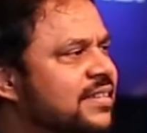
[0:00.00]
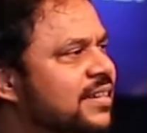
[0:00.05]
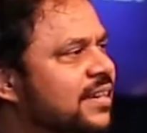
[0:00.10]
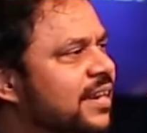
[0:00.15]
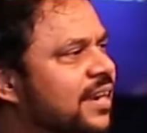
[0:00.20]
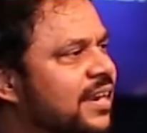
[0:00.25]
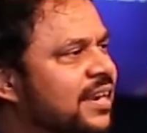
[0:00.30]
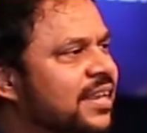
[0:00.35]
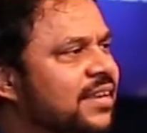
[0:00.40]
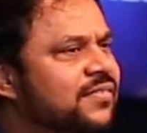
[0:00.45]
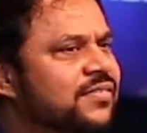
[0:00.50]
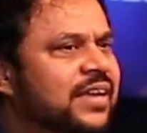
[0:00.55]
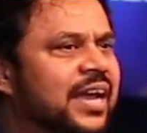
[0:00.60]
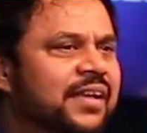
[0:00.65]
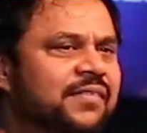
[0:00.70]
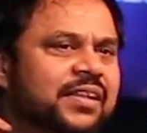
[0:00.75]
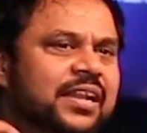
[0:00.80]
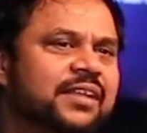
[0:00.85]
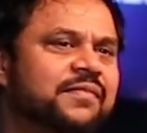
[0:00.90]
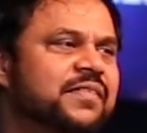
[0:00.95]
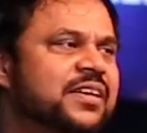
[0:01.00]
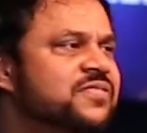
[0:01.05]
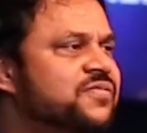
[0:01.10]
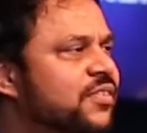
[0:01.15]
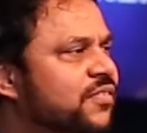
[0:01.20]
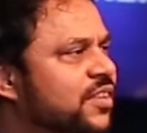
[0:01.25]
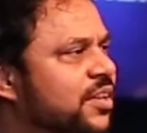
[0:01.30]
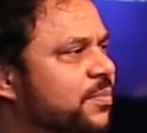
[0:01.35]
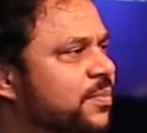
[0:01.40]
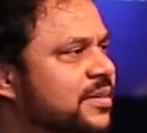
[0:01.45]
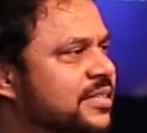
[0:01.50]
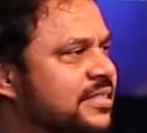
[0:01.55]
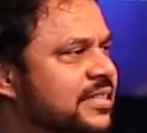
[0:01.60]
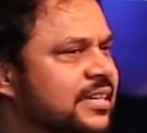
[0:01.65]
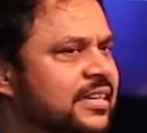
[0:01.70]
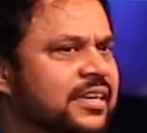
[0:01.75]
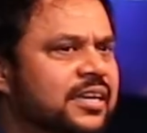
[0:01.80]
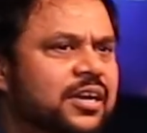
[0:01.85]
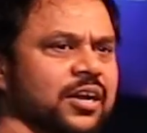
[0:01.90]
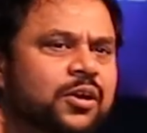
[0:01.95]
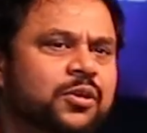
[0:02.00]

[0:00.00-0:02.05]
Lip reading: relatives, I will invest 50%,